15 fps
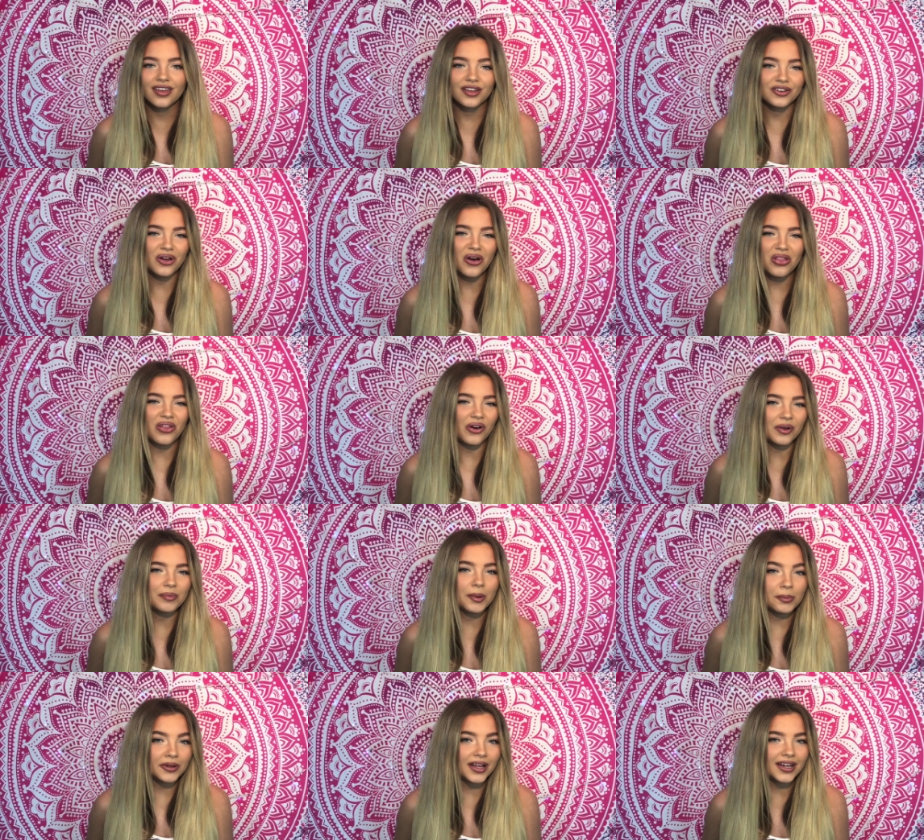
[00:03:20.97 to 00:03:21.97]
not a lot of
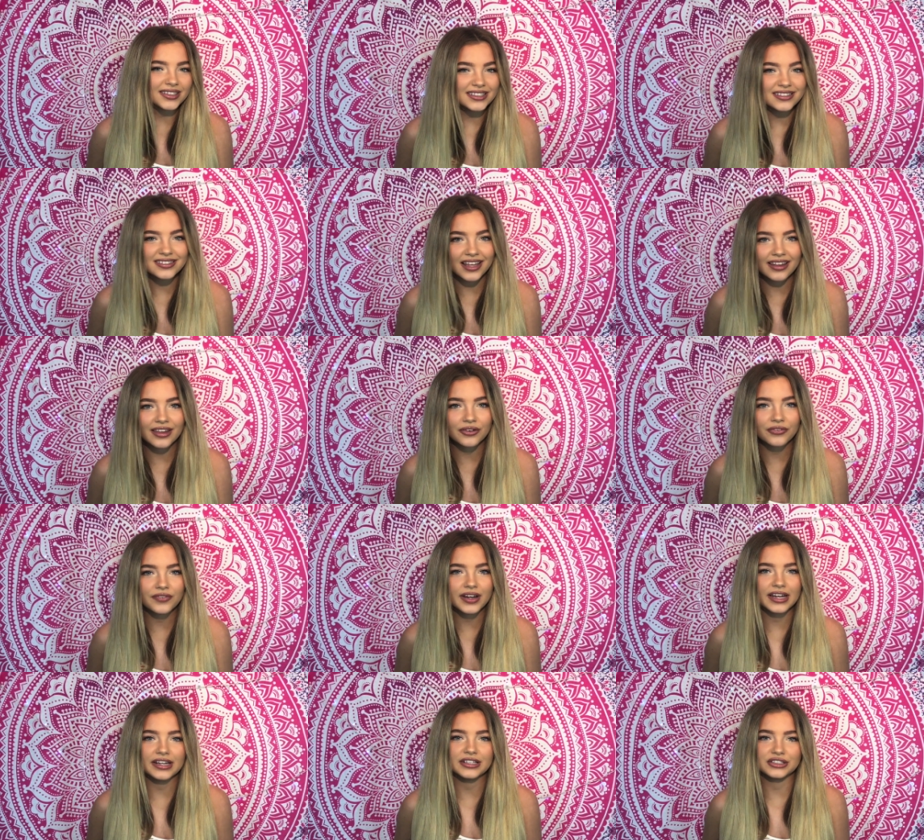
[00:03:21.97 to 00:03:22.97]
people actually say that over
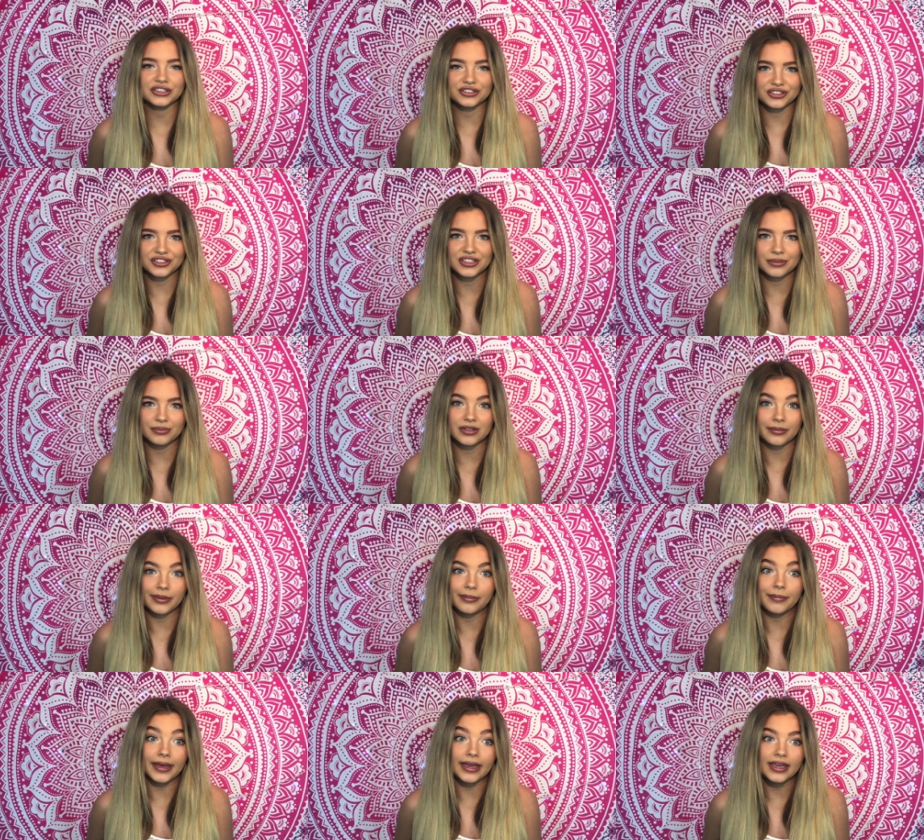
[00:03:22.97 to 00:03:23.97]
here, it just seems to be
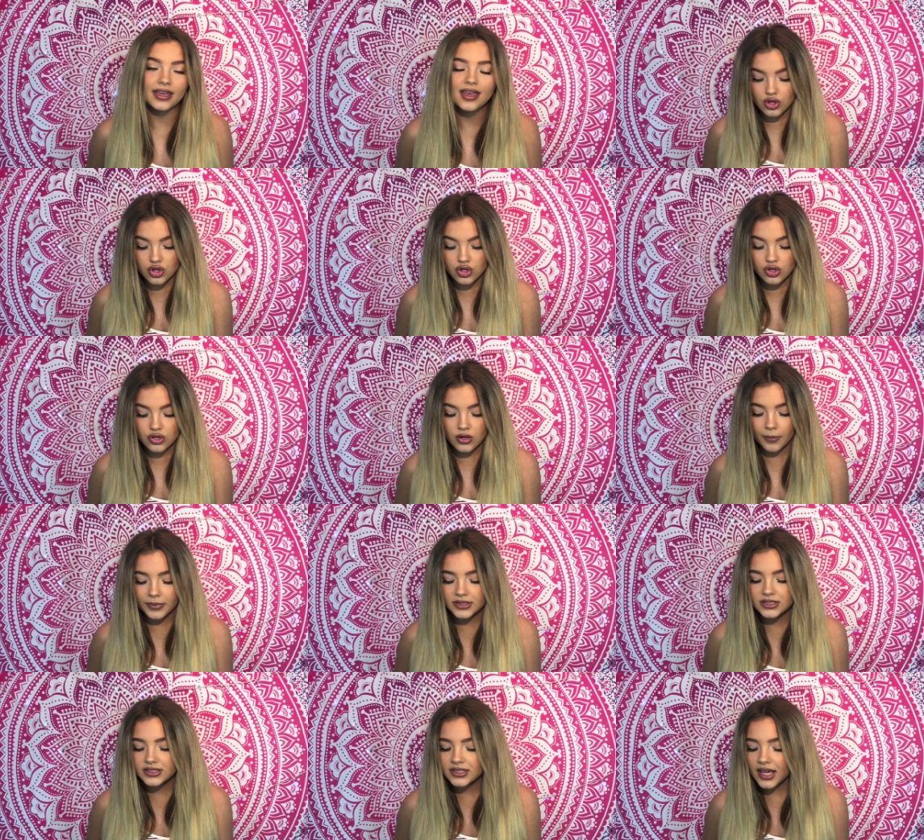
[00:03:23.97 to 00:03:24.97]
me.
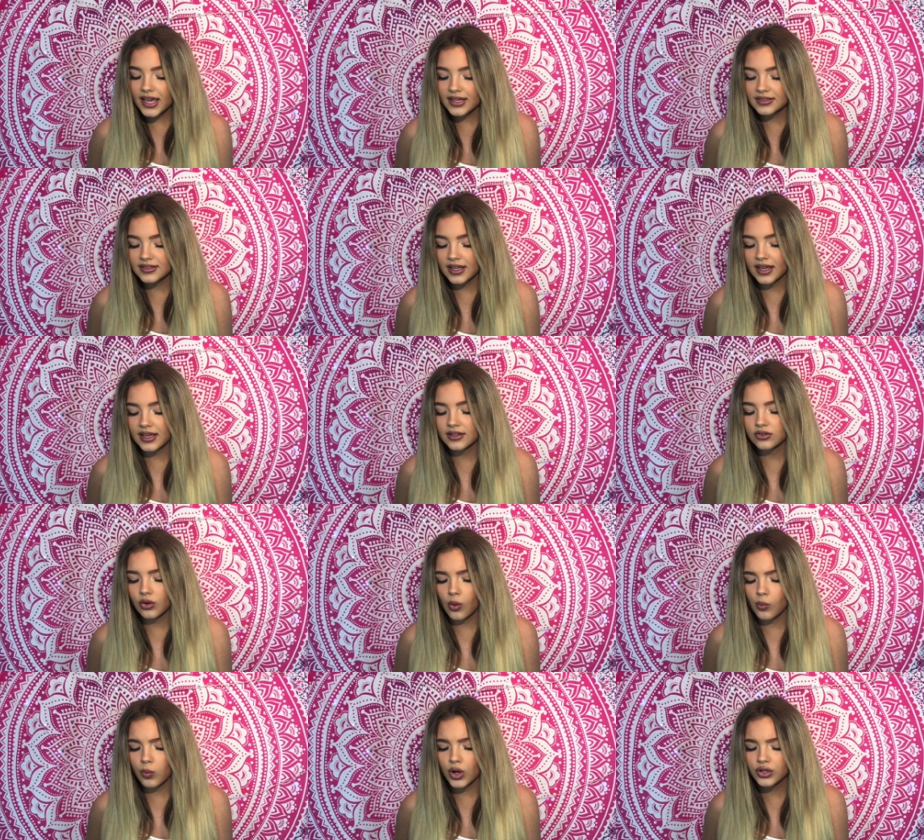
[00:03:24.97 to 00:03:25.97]
Number 6 is,
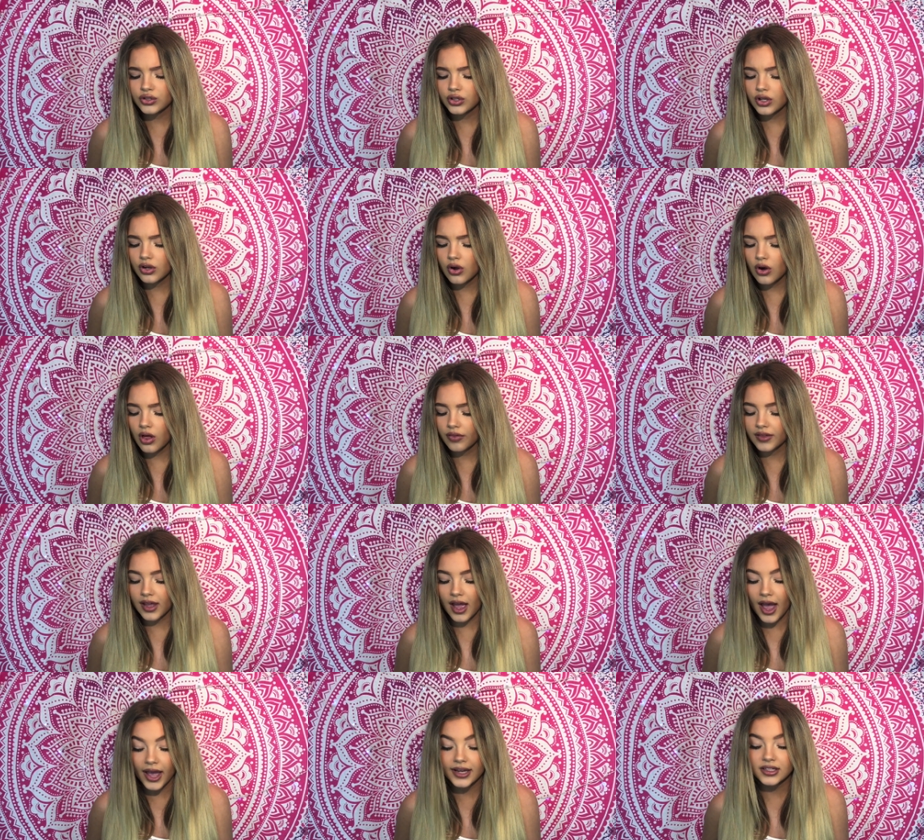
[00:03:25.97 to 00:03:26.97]
what do you call the
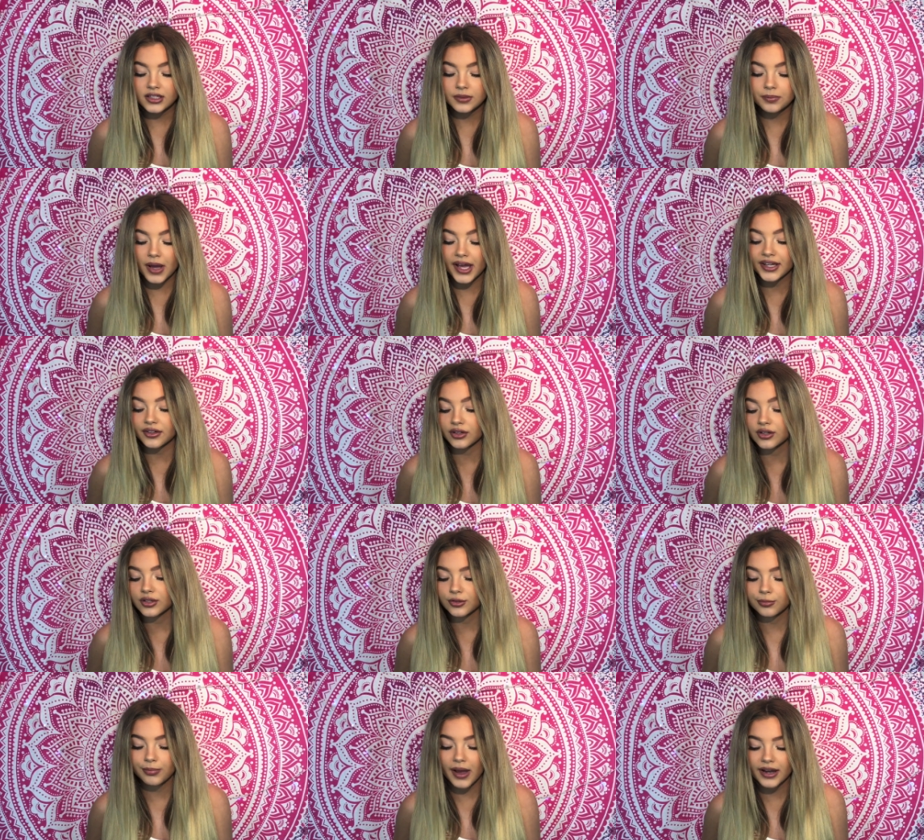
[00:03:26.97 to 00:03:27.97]
kind of spider or
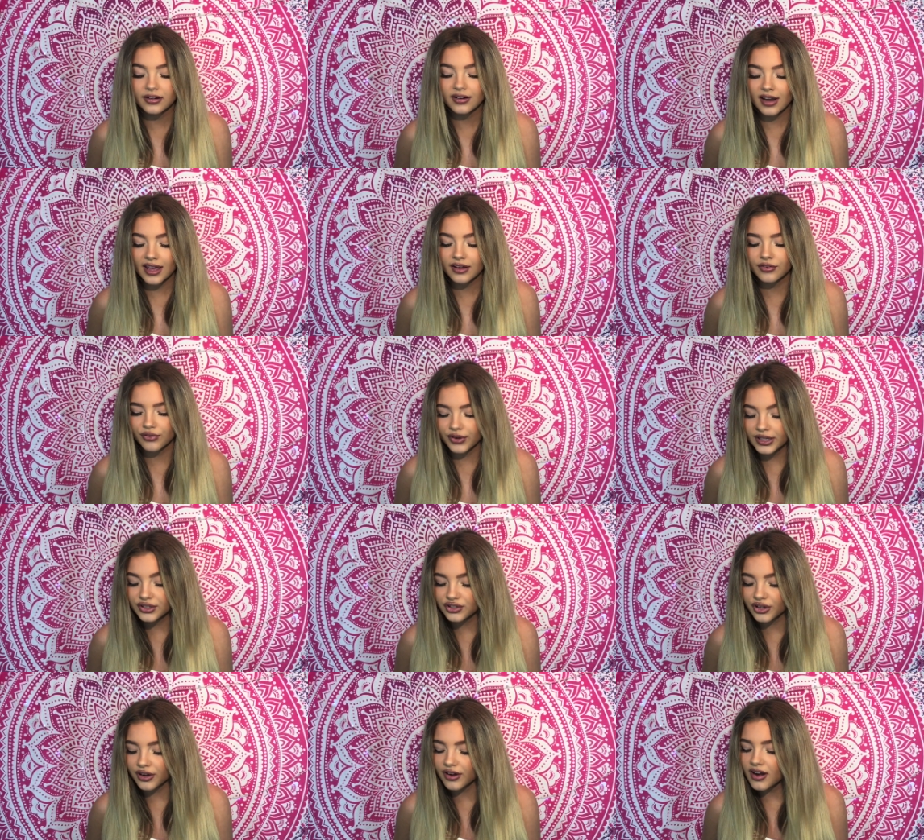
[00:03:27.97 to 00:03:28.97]
spider-like
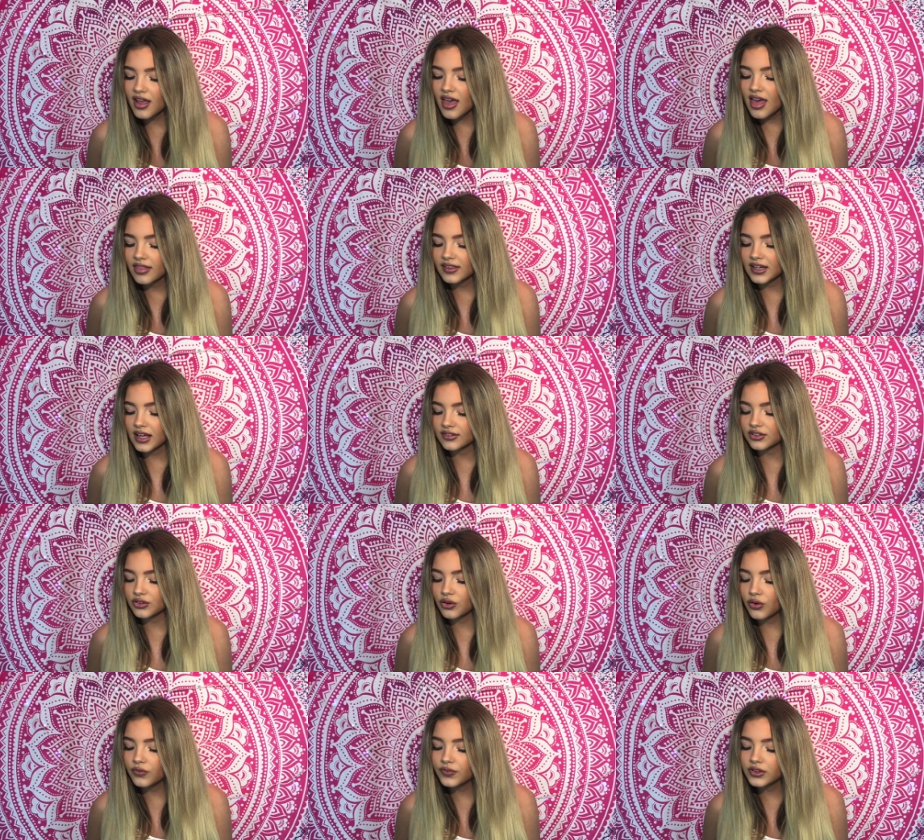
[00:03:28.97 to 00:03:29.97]
creature that has
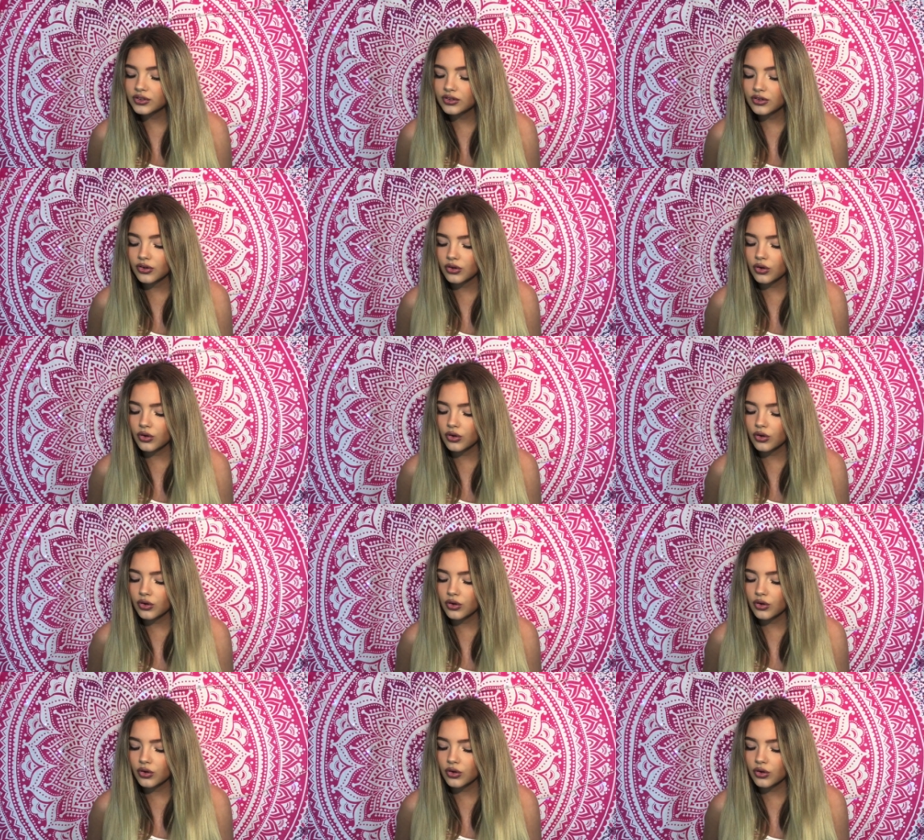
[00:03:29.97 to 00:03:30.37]
an oval